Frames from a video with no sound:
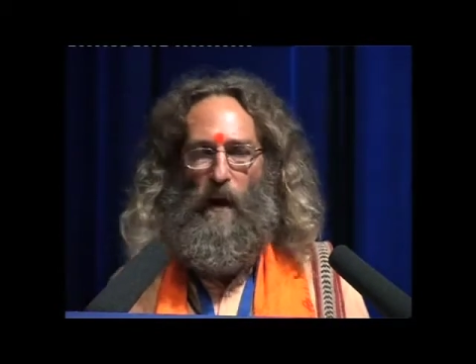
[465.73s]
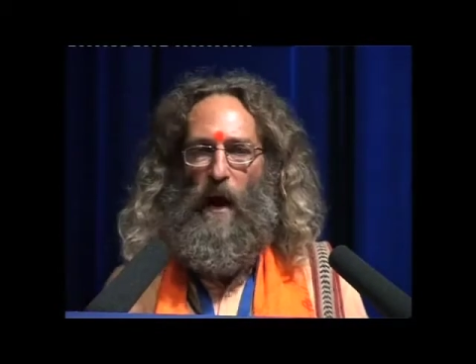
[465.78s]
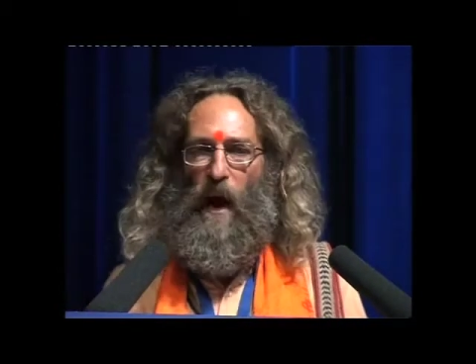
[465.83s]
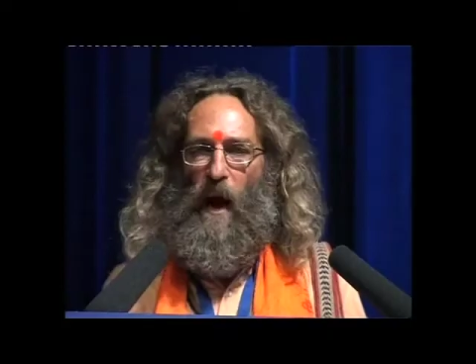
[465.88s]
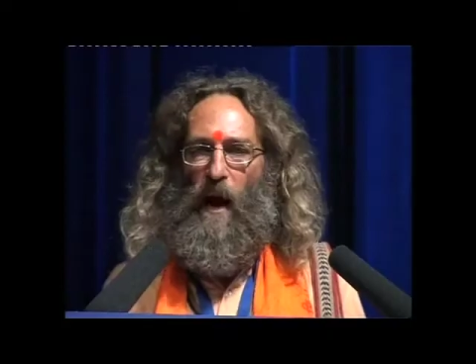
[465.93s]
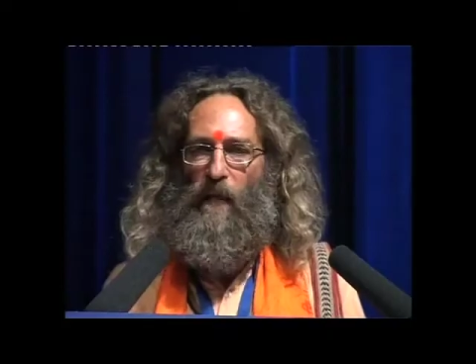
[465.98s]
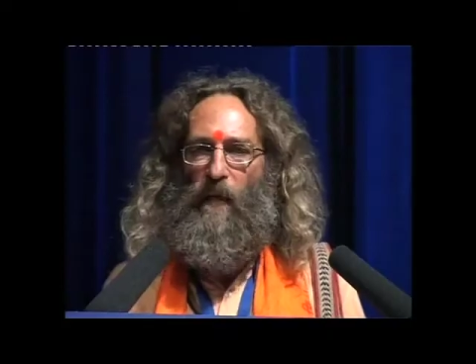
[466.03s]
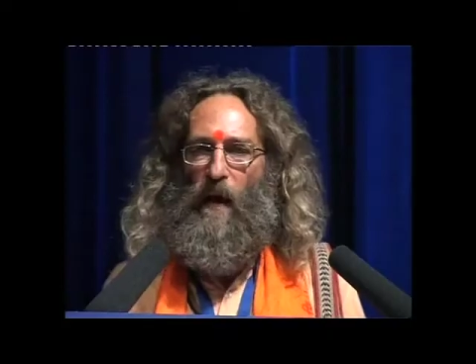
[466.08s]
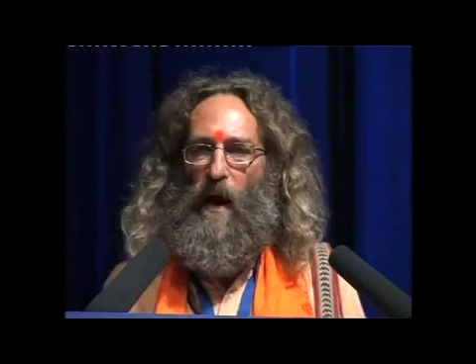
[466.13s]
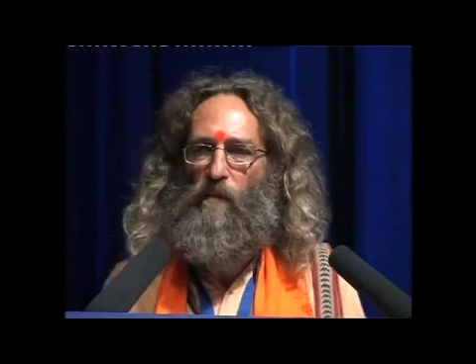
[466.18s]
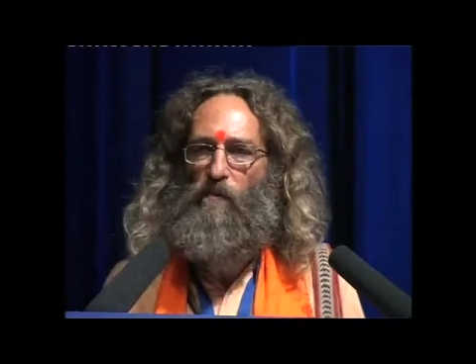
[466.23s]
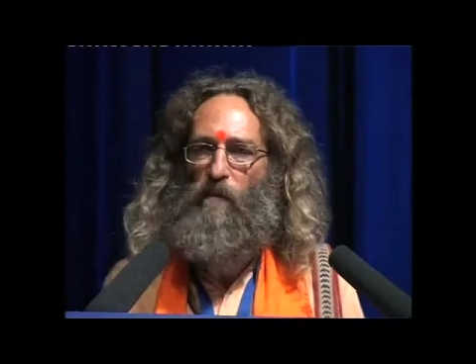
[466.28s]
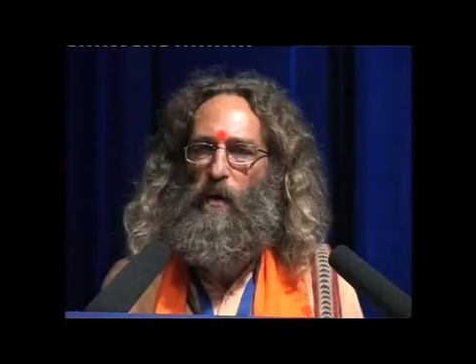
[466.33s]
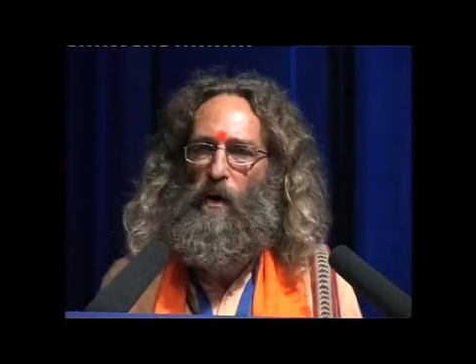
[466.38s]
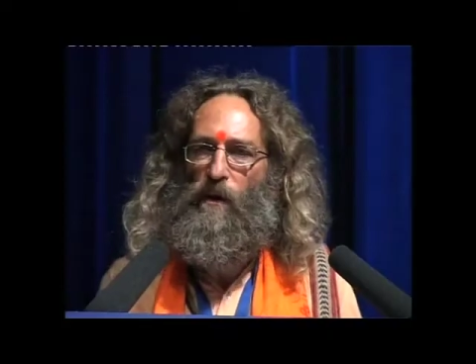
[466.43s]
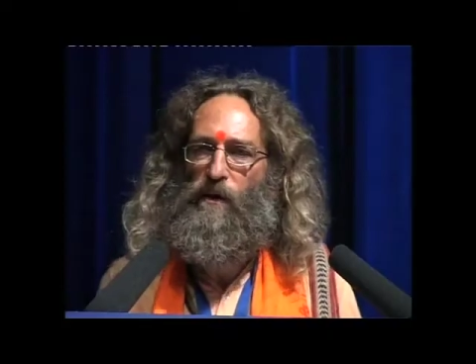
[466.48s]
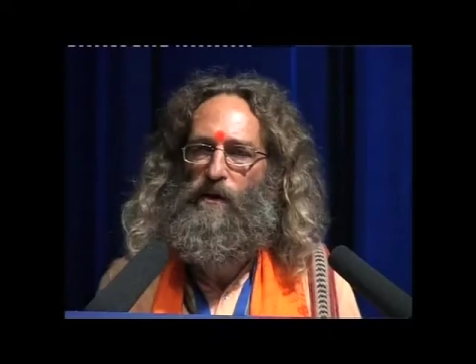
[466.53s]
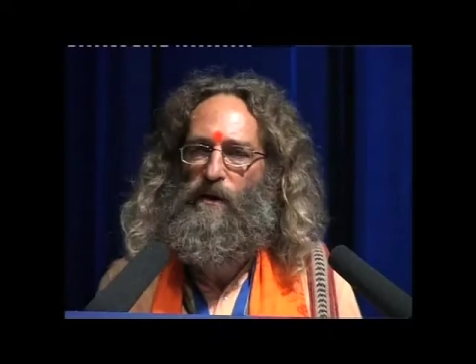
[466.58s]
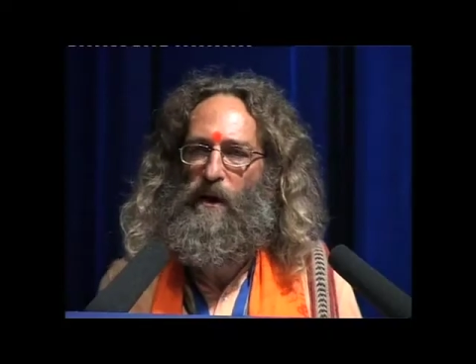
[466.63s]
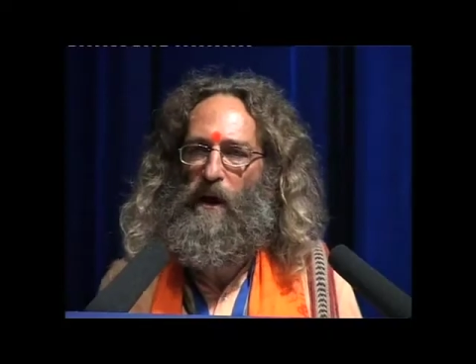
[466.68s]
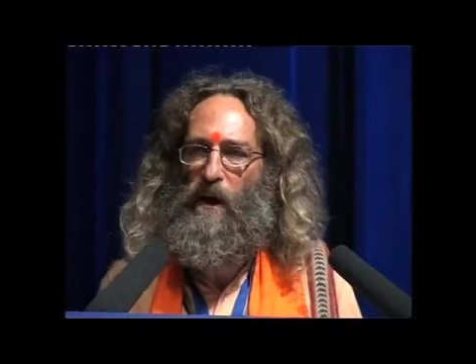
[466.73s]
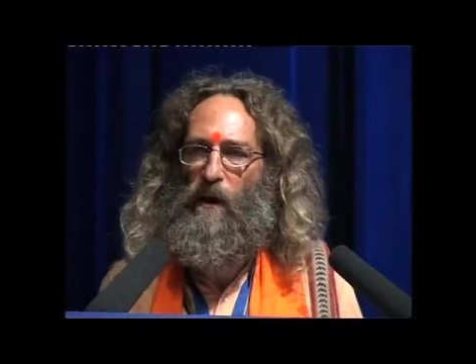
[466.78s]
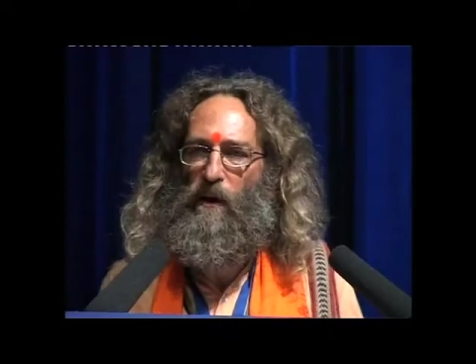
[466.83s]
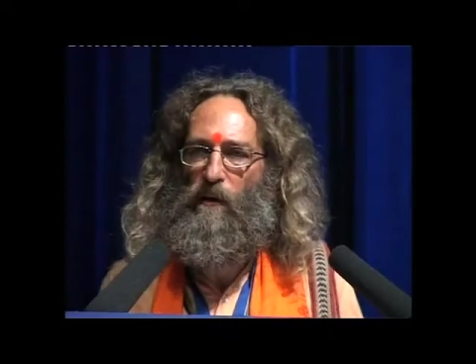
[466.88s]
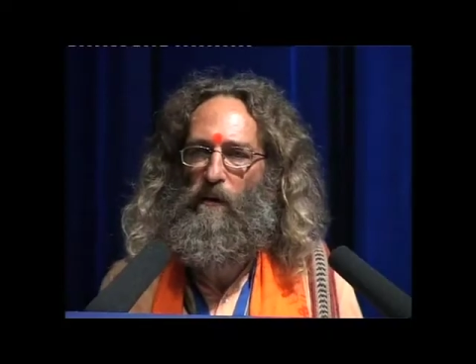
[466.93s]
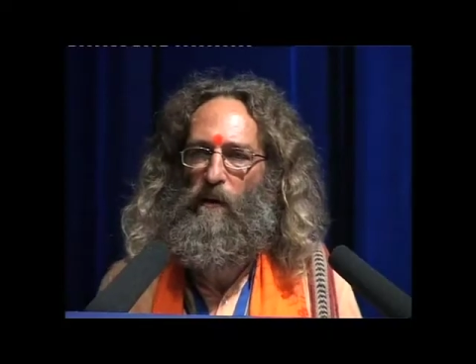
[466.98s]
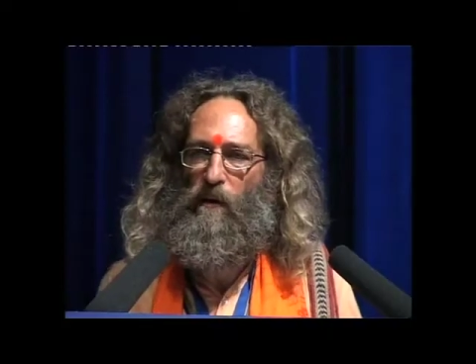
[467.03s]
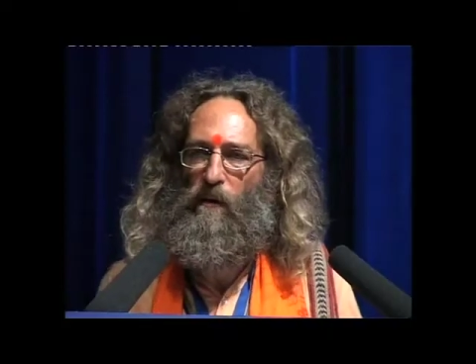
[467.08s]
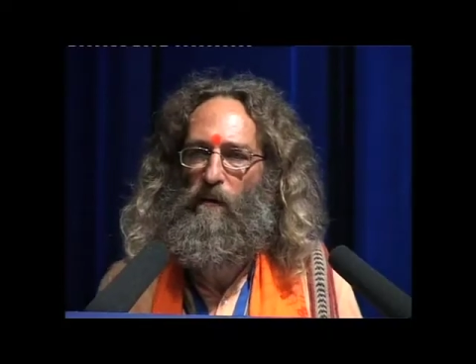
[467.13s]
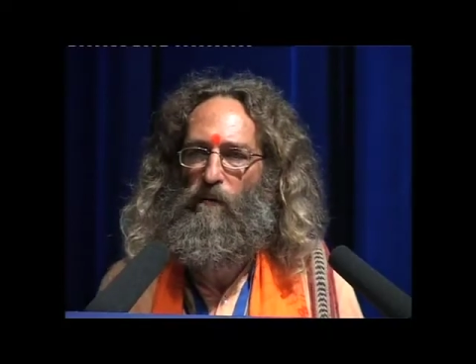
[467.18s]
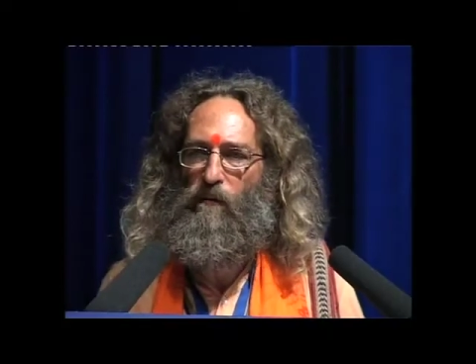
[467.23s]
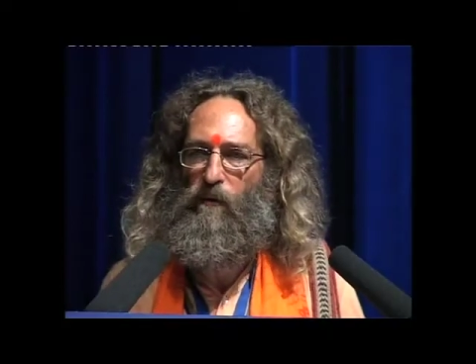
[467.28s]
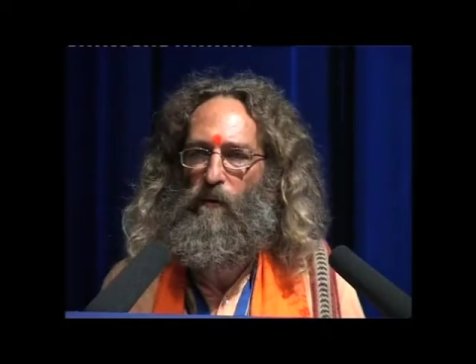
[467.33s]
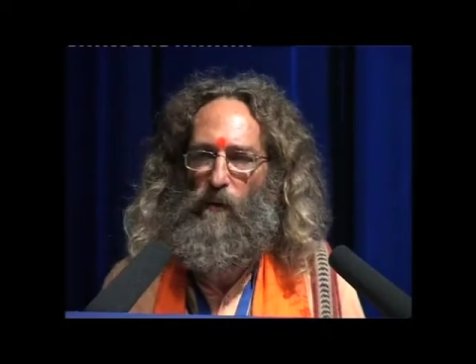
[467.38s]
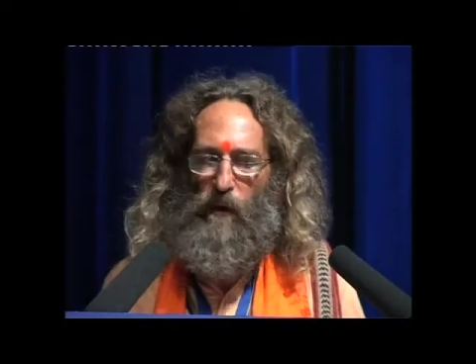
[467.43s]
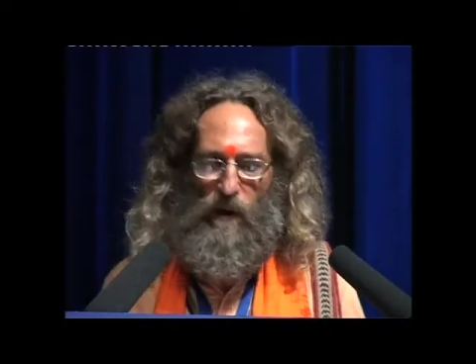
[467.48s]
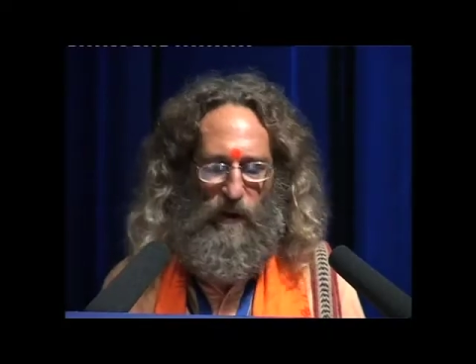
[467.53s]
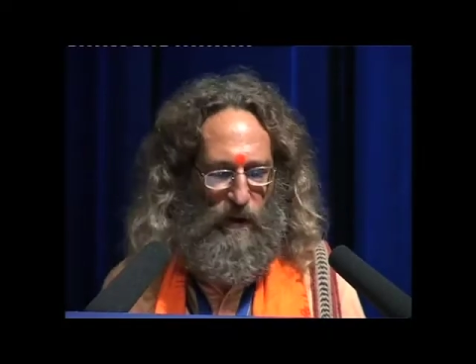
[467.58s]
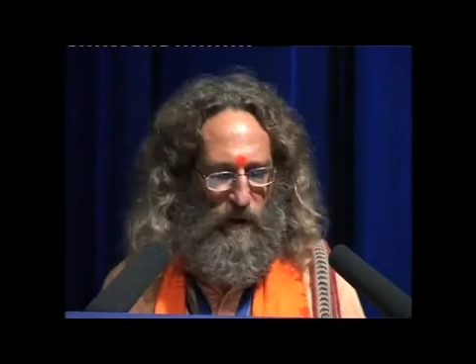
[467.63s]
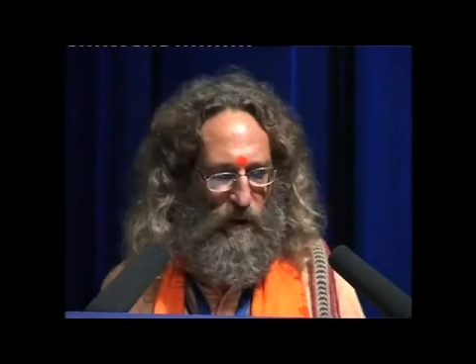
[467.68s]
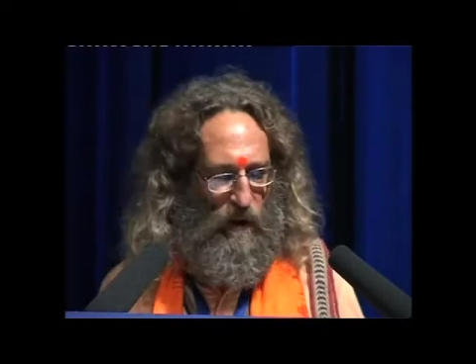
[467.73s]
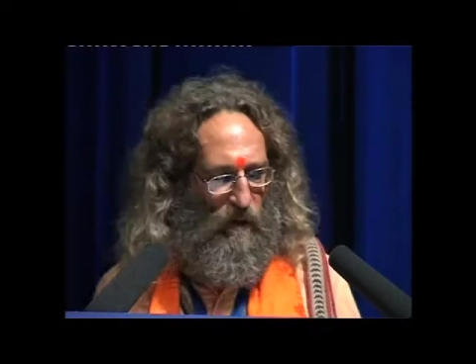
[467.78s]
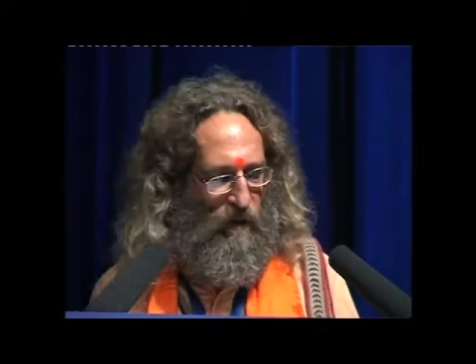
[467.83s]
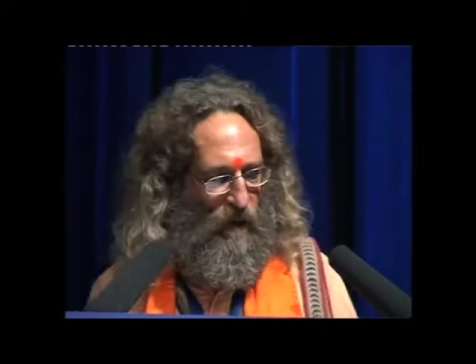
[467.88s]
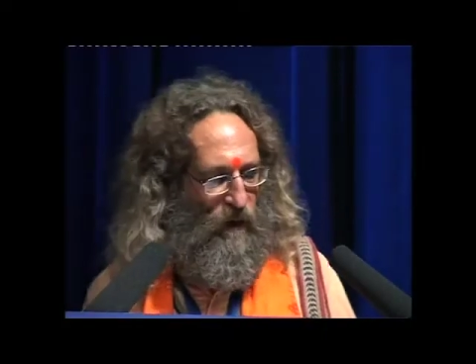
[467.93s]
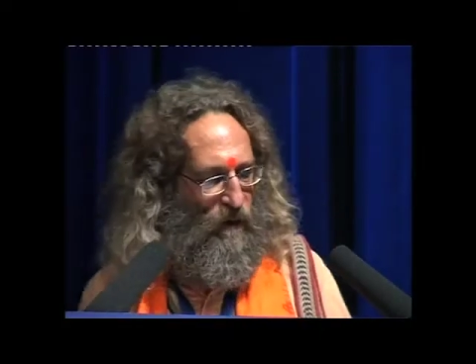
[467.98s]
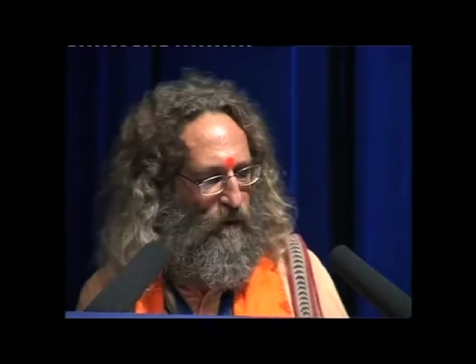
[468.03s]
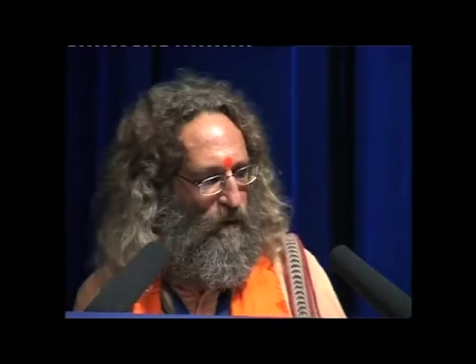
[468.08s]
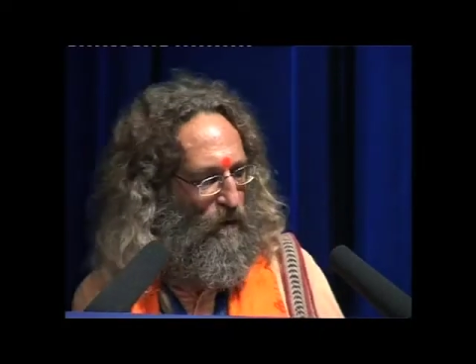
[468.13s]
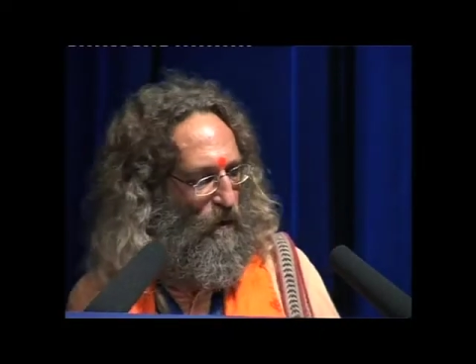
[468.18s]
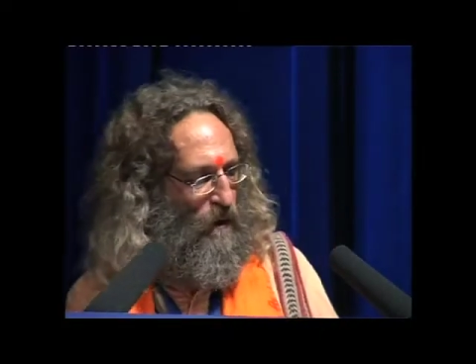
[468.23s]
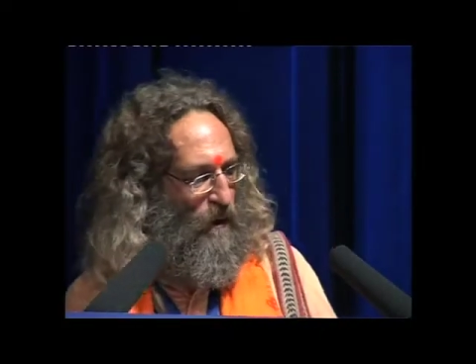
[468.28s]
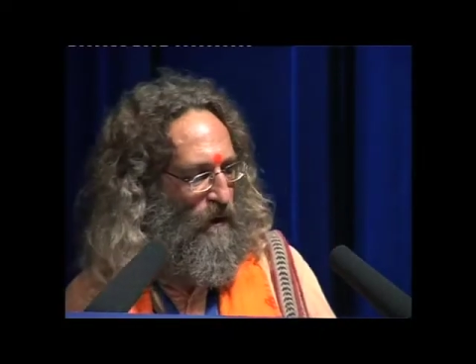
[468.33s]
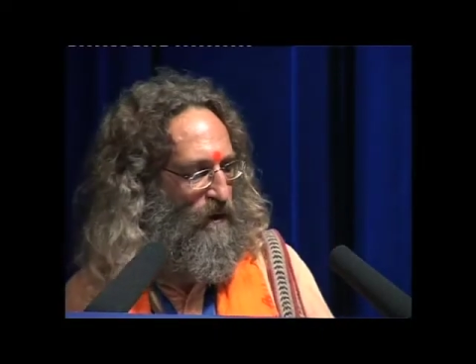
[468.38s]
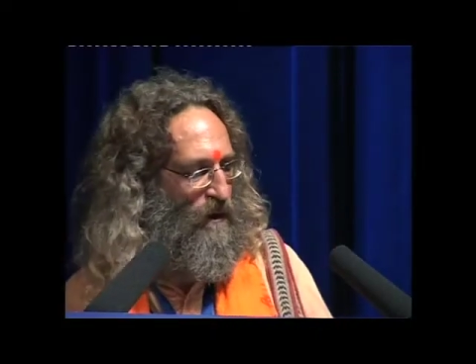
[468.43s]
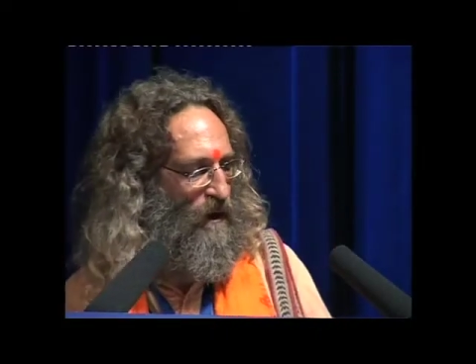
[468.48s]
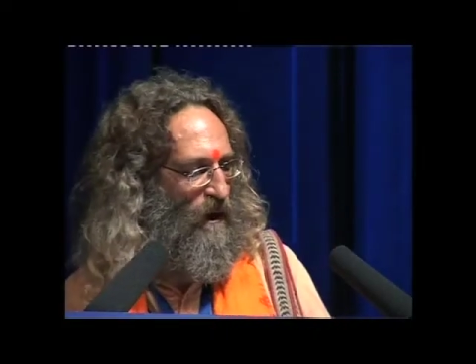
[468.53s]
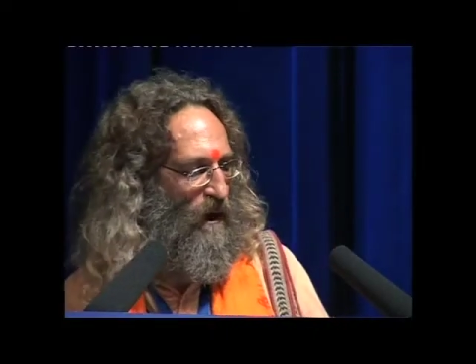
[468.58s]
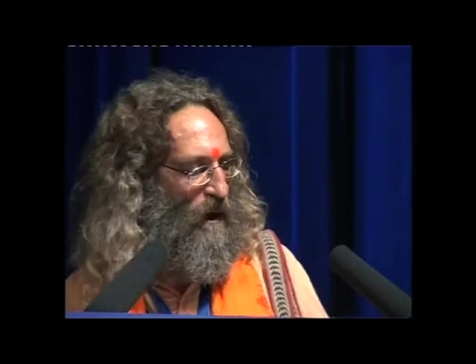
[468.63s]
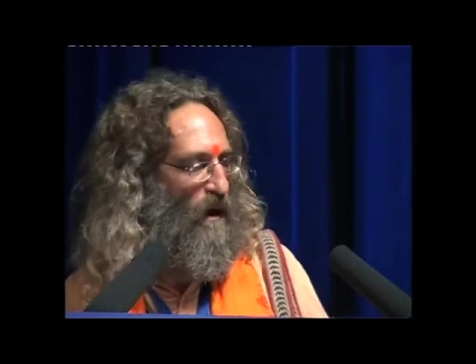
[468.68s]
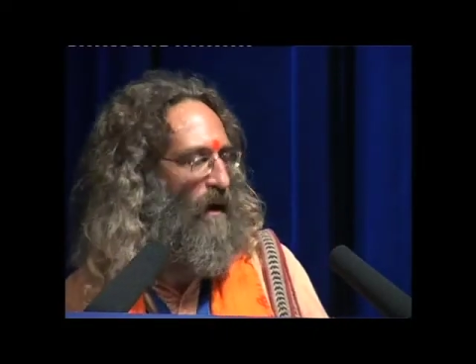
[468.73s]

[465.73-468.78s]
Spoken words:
and that particular voice of authority